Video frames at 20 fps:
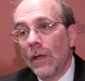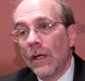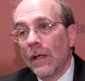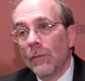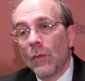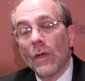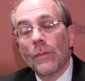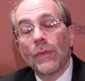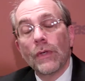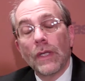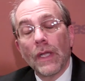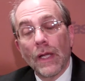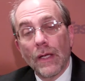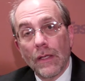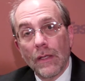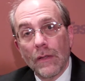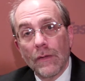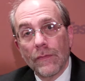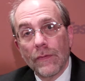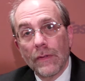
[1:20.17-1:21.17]
more
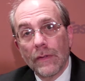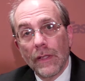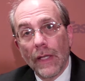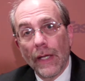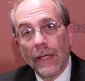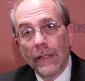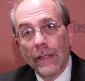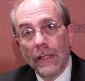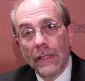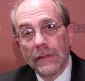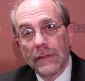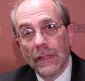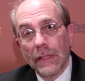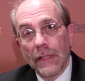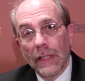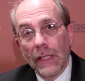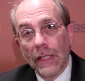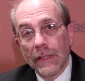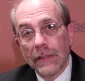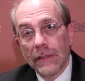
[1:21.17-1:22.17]
predictive diagnostic
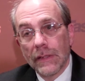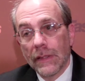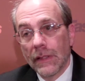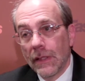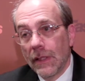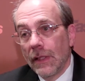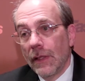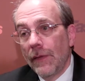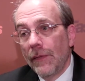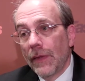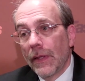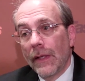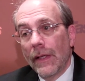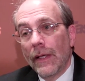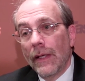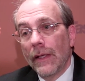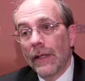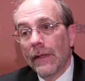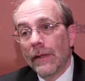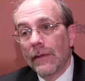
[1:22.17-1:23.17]
tests.
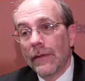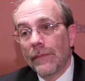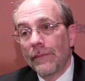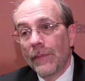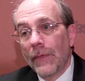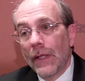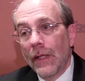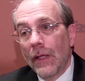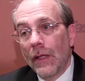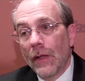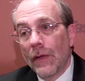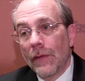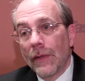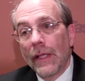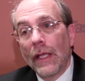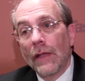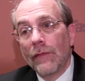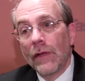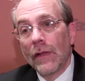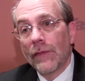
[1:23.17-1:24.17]
And
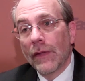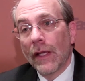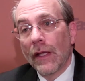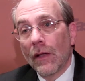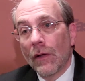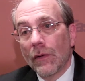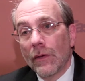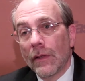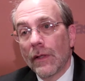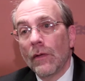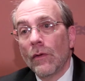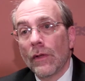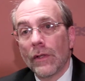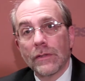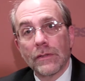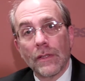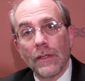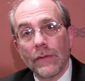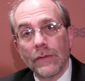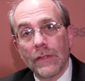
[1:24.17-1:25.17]
even if they don't know the
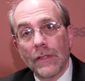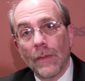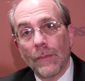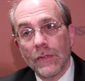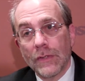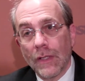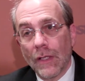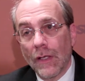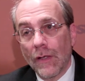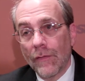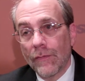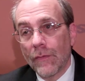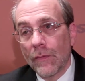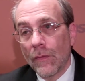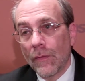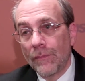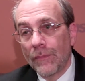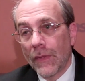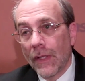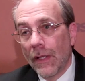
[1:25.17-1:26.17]
solution themselves,
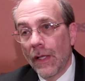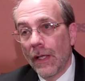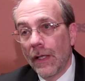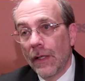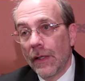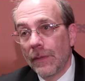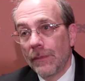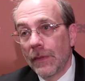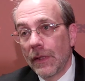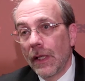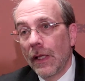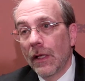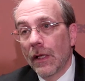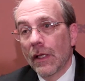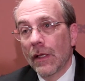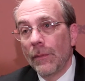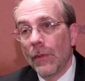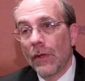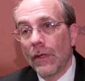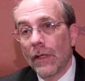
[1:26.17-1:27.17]
in a
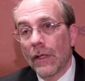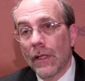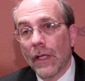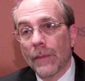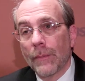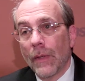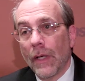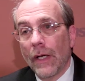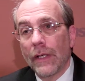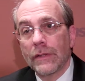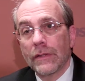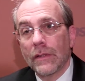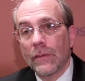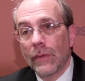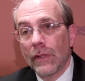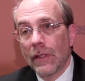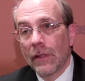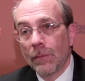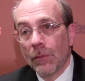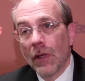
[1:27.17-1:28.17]
community like Boston, we
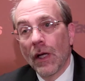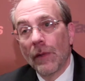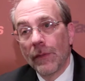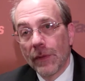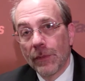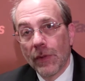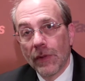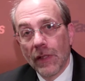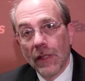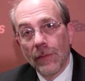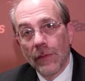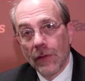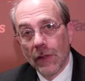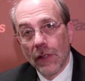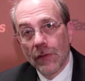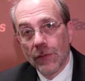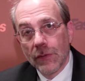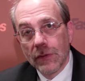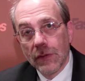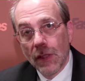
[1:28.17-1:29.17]
can probably put them in touch
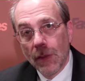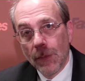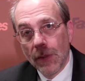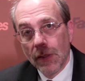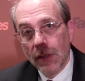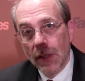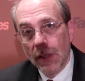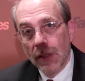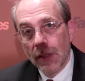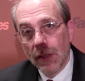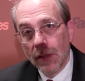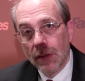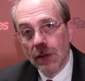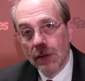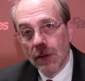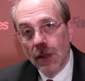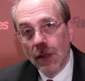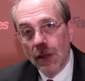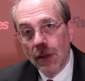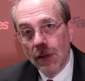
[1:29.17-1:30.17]
with somebody that can
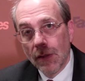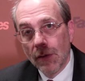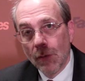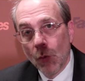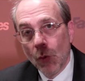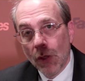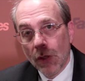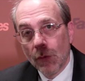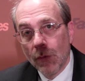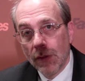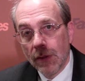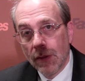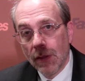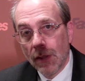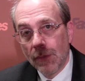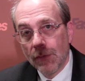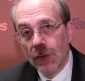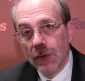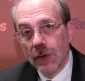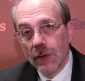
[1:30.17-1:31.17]
work with
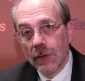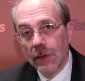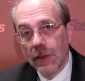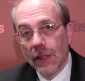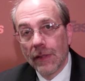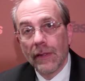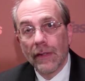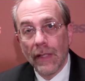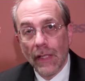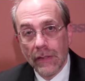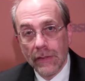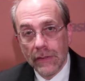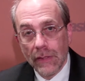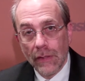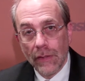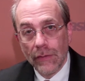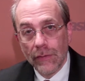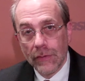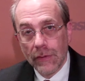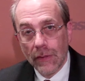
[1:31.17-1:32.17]
them to get to that
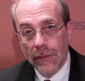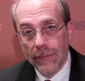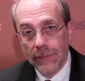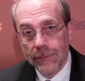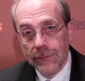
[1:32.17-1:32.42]
solution.